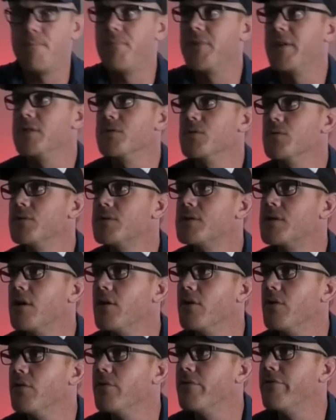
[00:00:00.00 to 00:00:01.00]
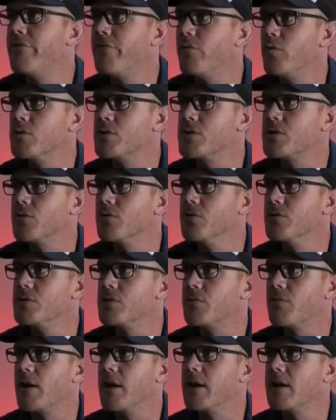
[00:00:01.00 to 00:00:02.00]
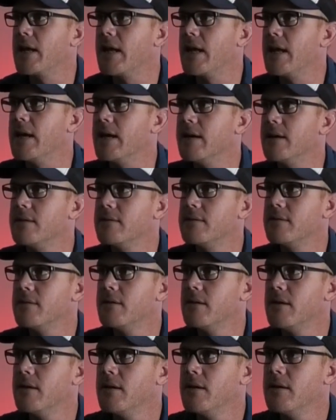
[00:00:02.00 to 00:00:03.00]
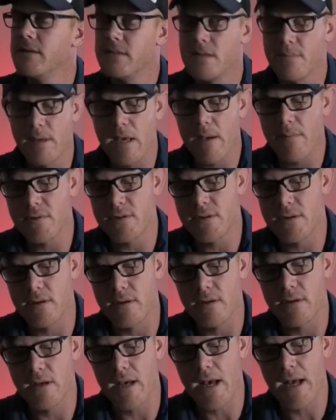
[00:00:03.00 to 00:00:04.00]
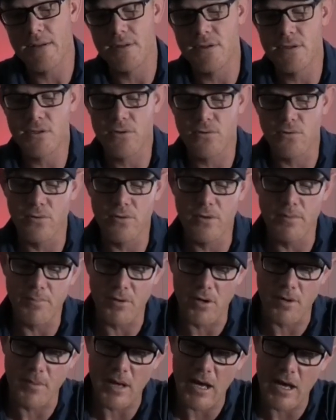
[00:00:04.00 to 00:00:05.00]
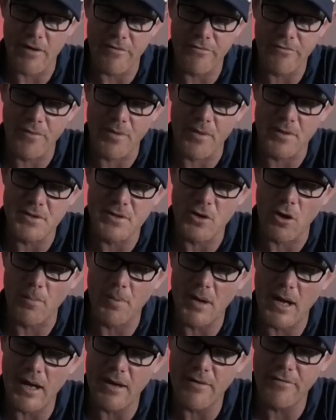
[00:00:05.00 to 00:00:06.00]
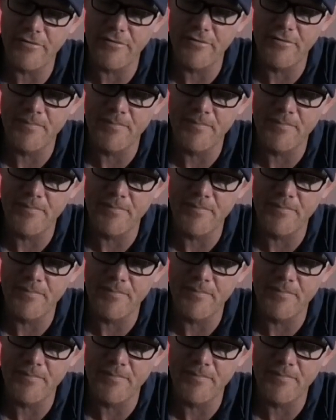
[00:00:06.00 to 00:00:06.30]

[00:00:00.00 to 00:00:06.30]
There's also 4 screws around here to be able to unscrew the bottom half from the top half.